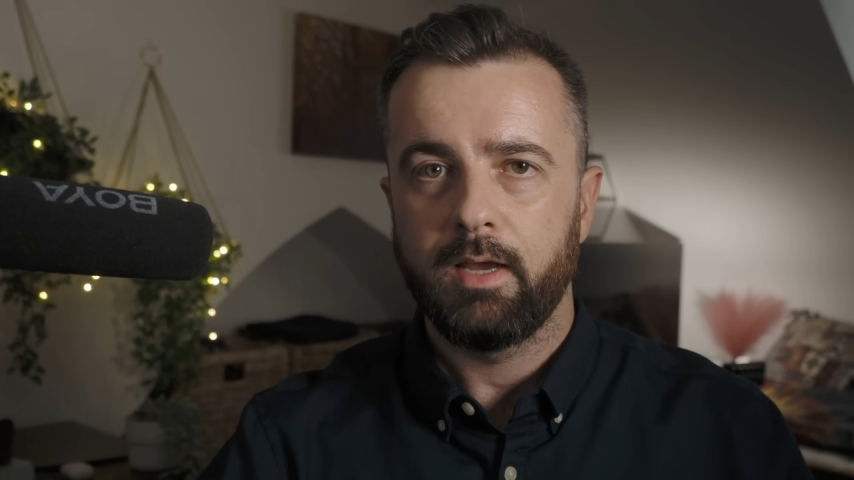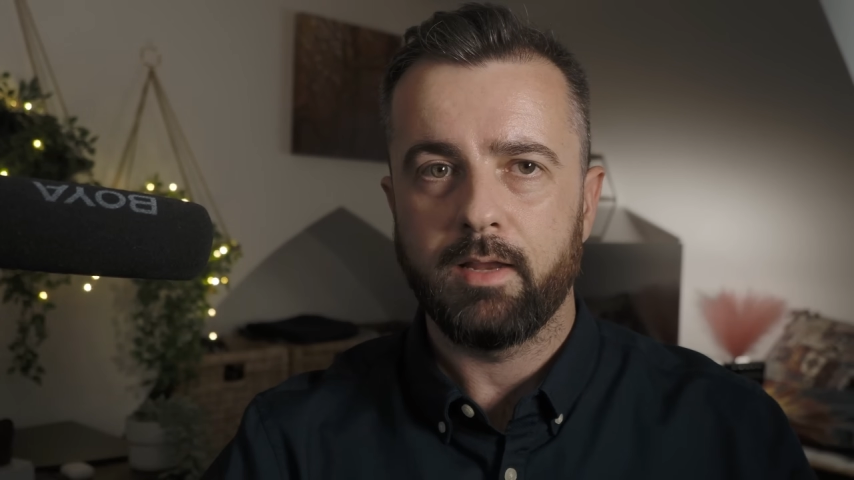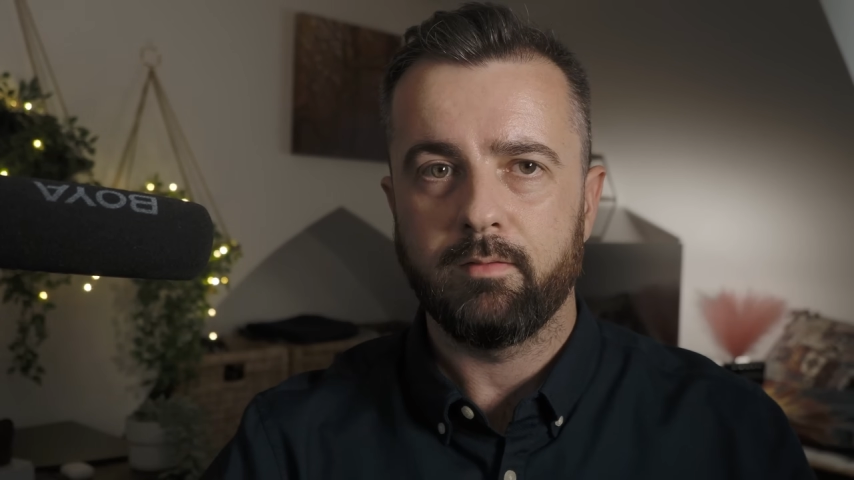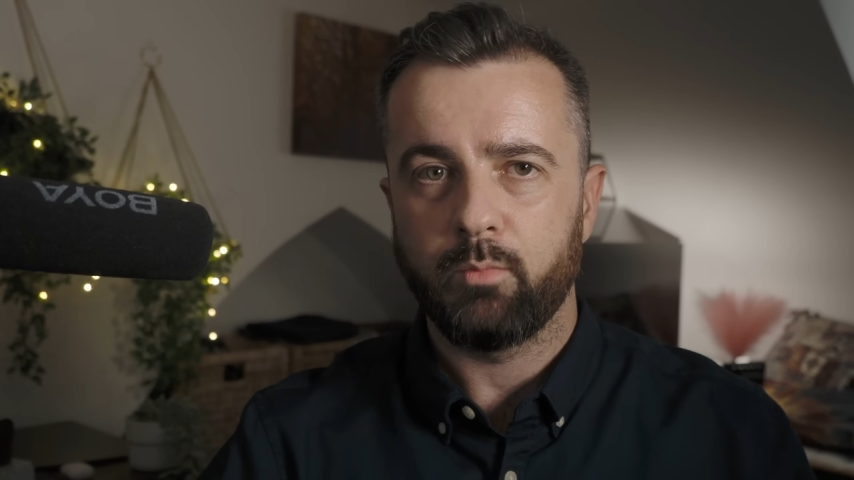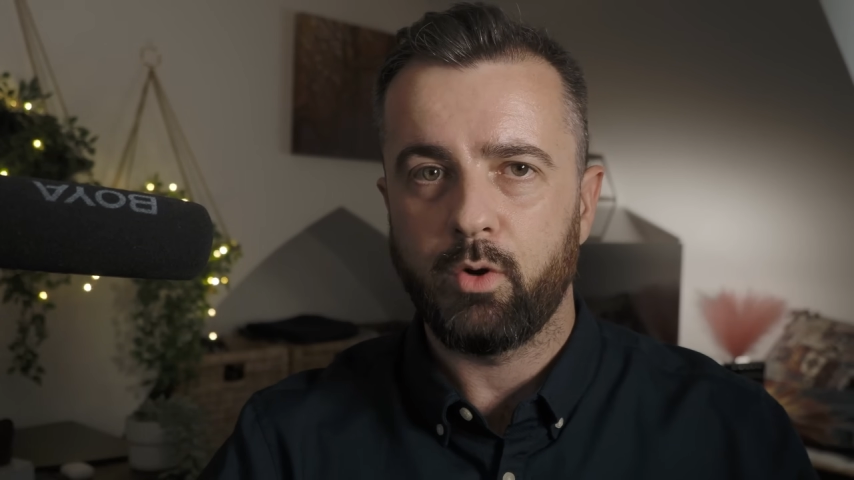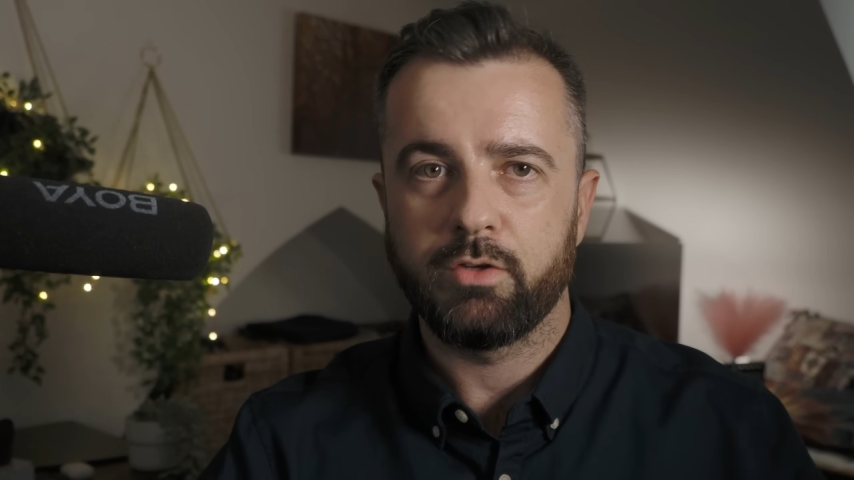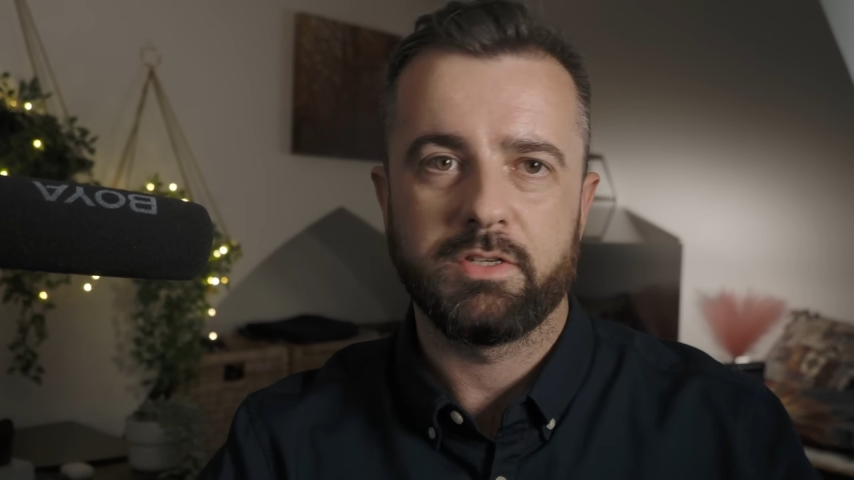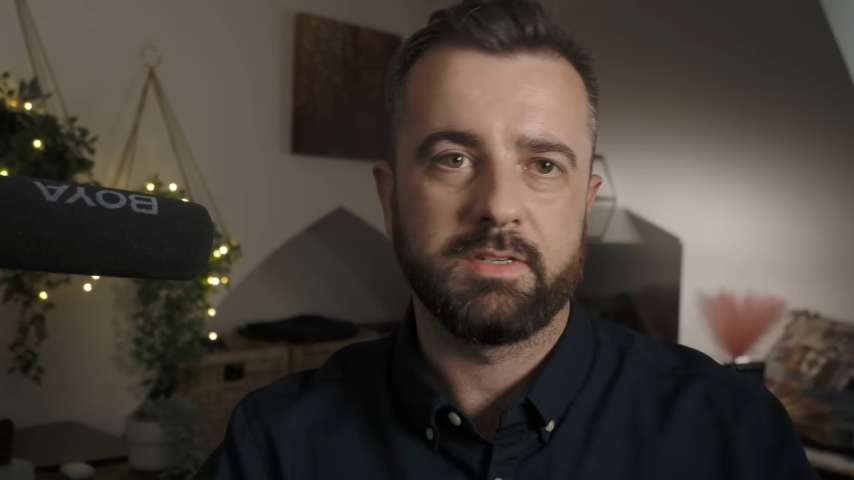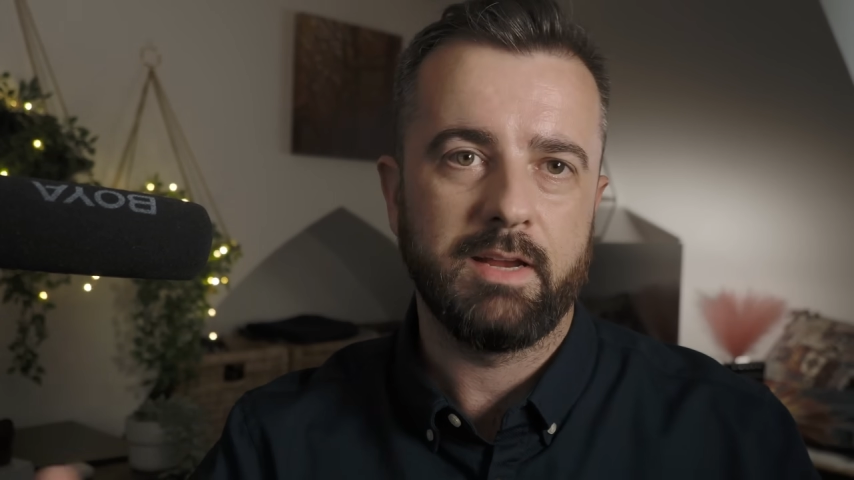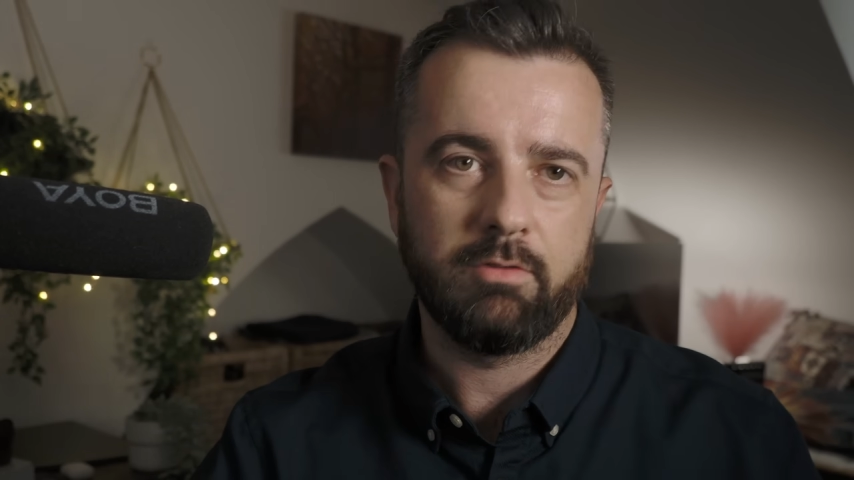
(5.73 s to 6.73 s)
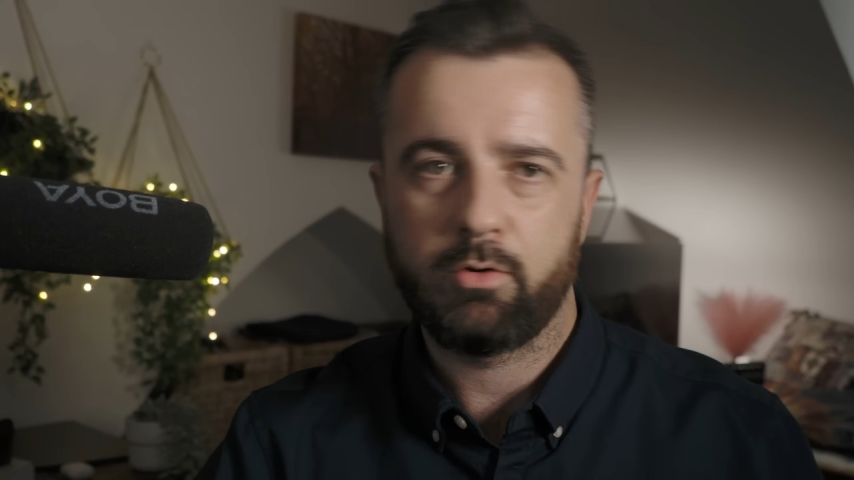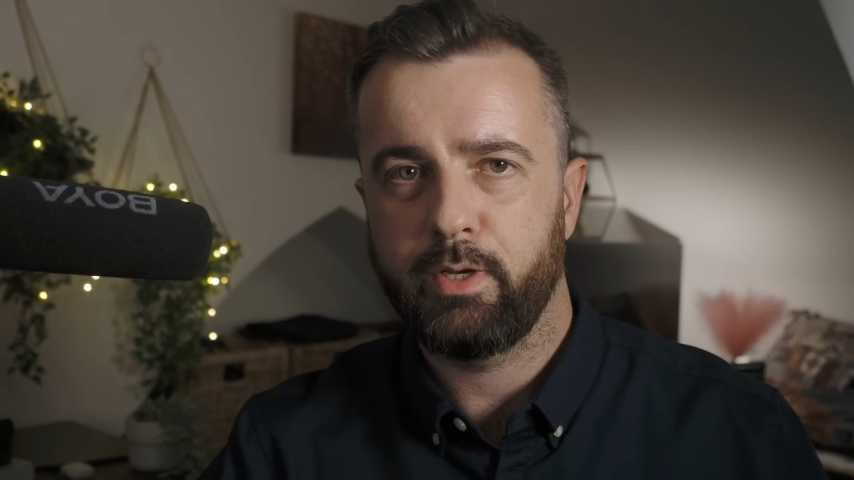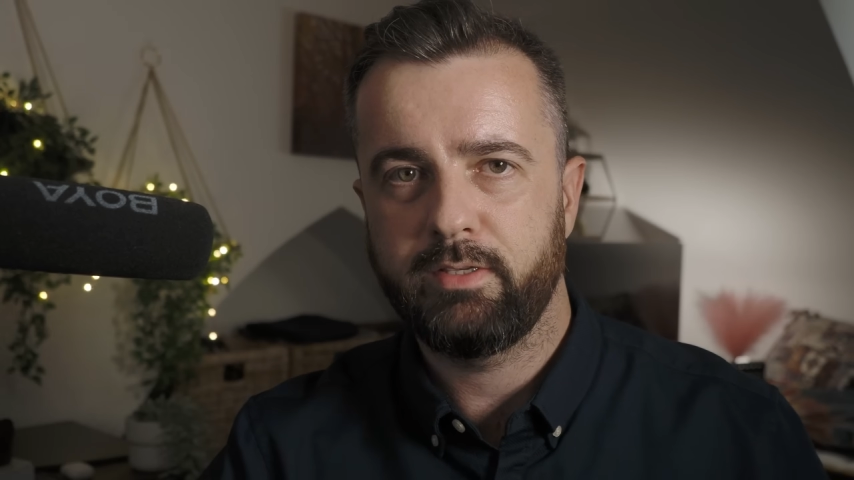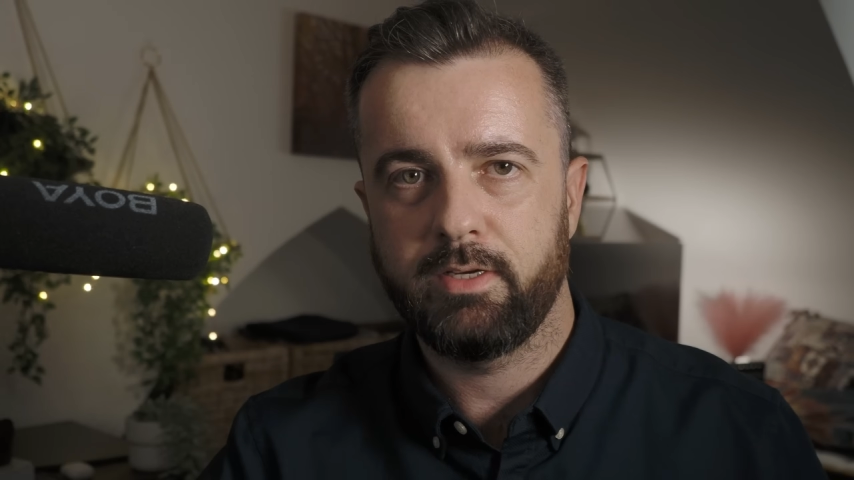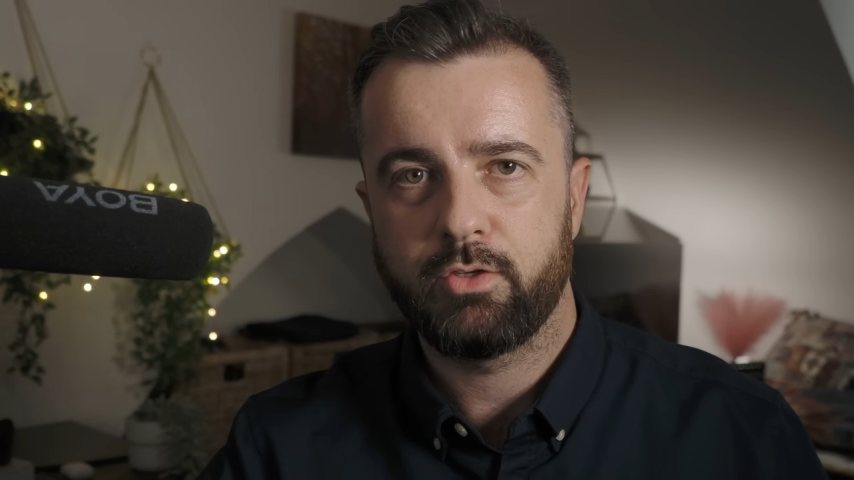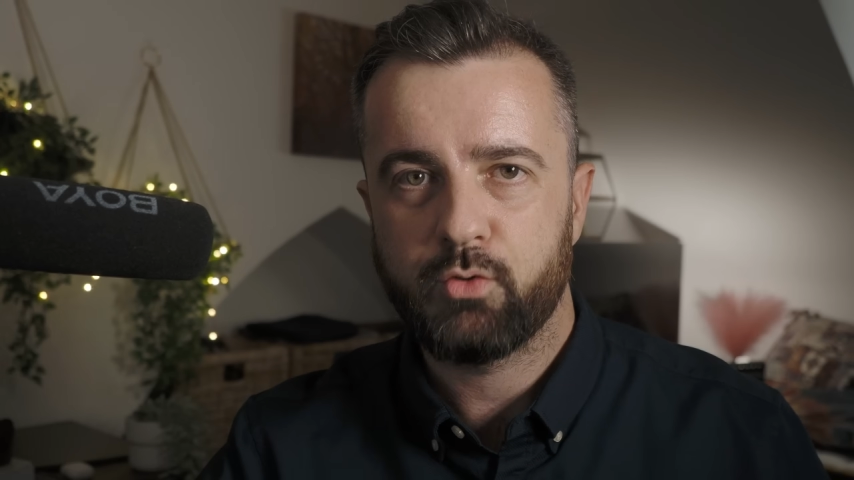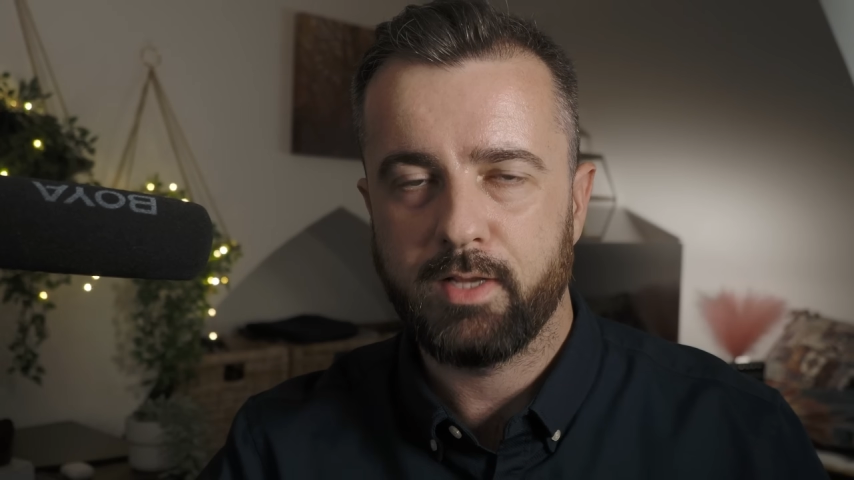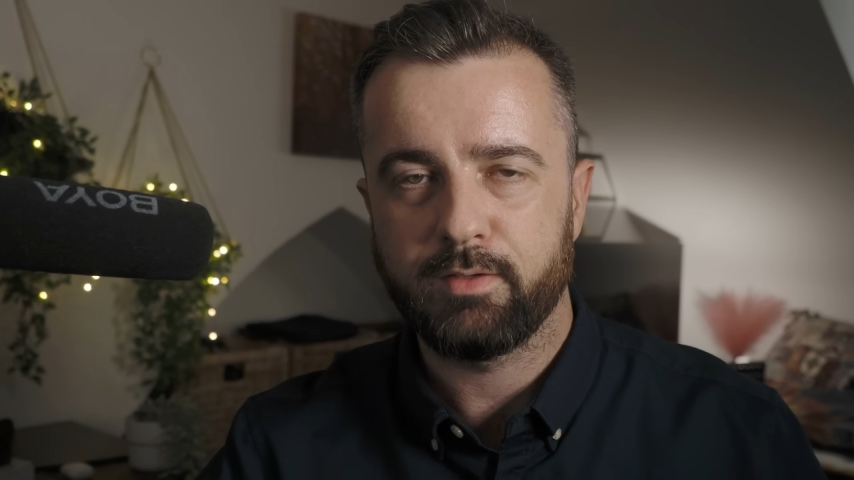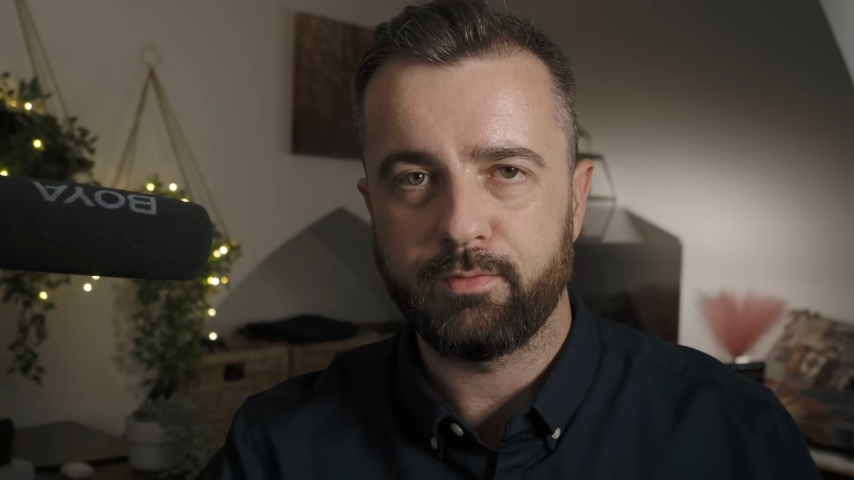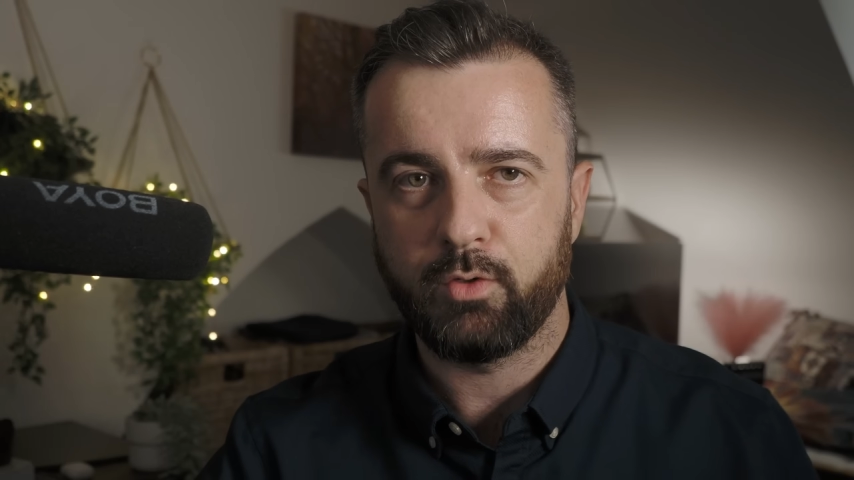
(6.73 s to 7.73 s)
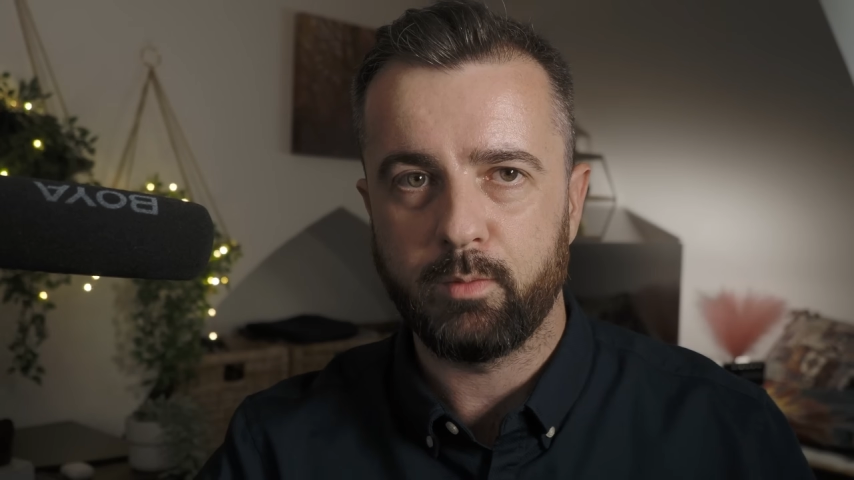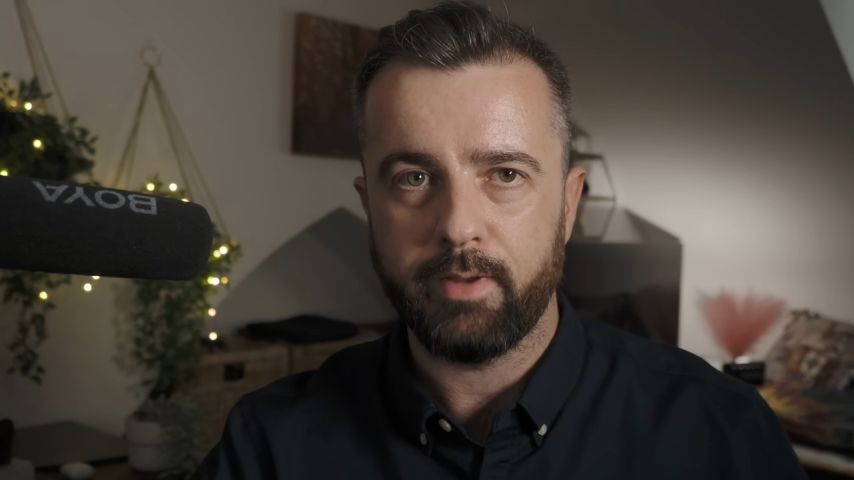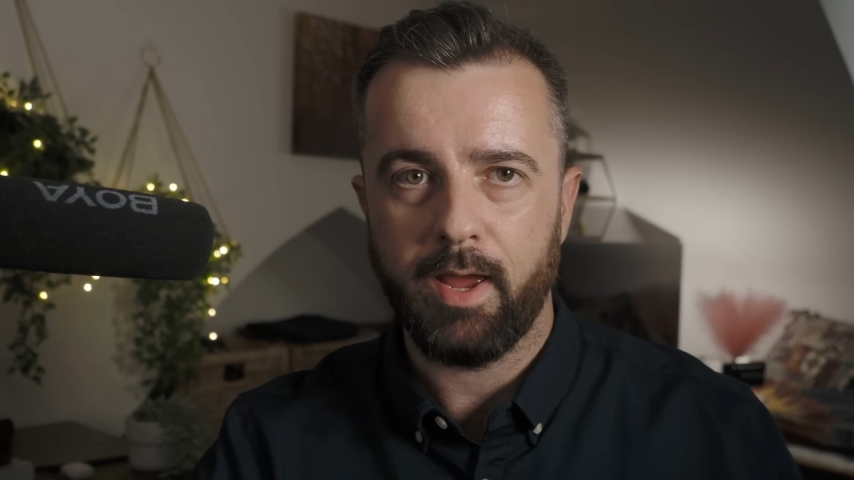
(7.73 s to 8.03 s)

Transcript: and watch as they requested, transformed,